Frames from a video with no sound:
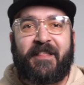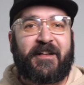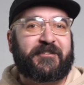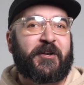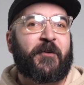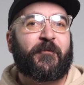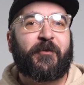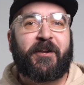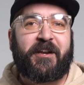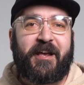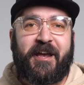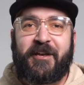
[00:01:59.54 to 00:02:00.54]
That's all for
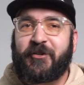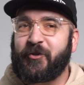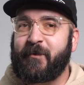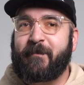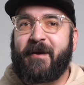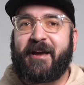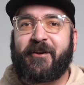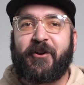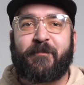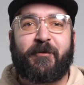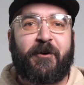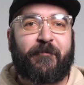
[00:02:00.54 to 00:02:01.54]
today. Join me back
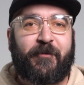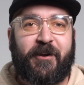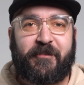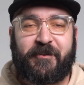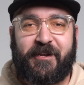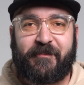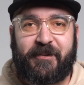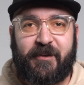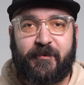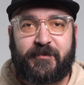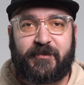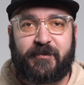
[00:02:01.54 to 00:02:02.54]
here tomorrow for another Daily
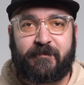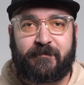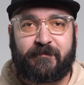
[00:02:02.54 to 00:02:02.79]
Dose.